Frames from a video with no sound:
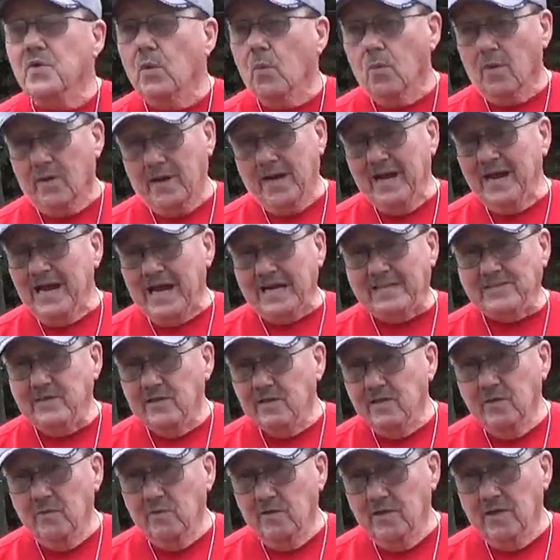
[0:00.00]
What I'd like to
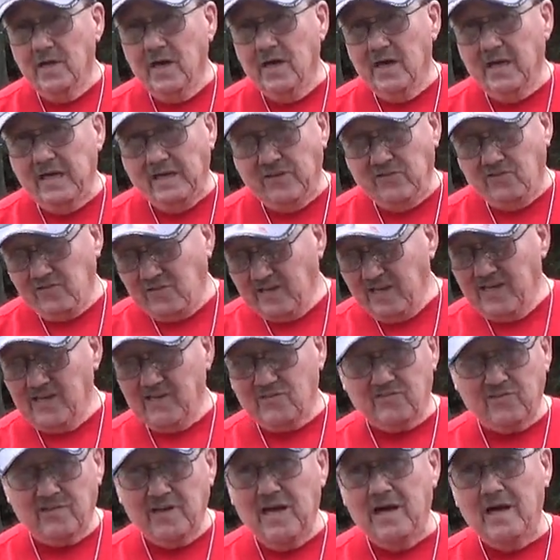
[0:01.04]
do today is
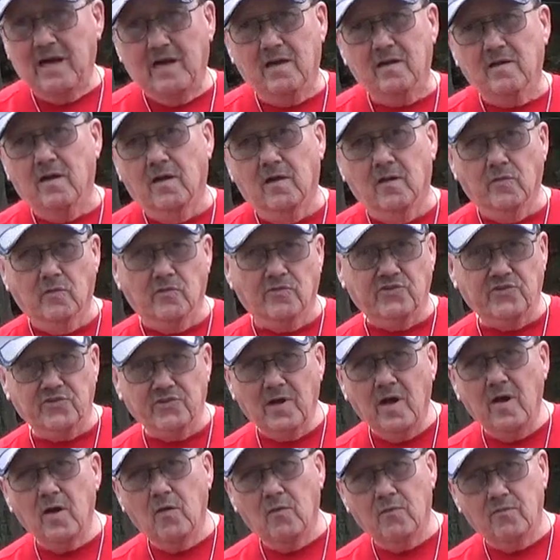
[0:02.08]
test out a little
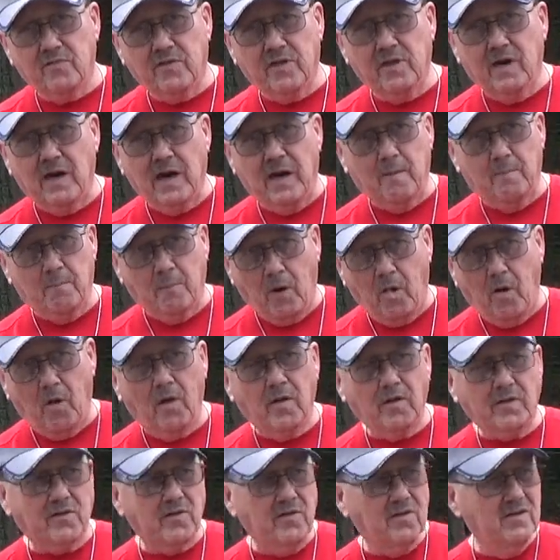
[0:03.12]
stove that I bought.